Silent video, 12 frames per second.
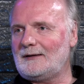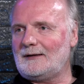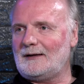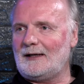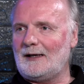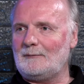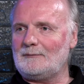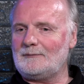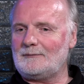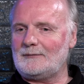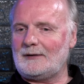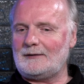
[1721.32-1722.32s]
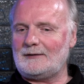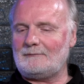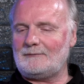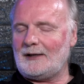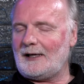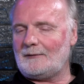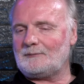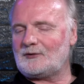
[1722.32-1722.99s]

yeah.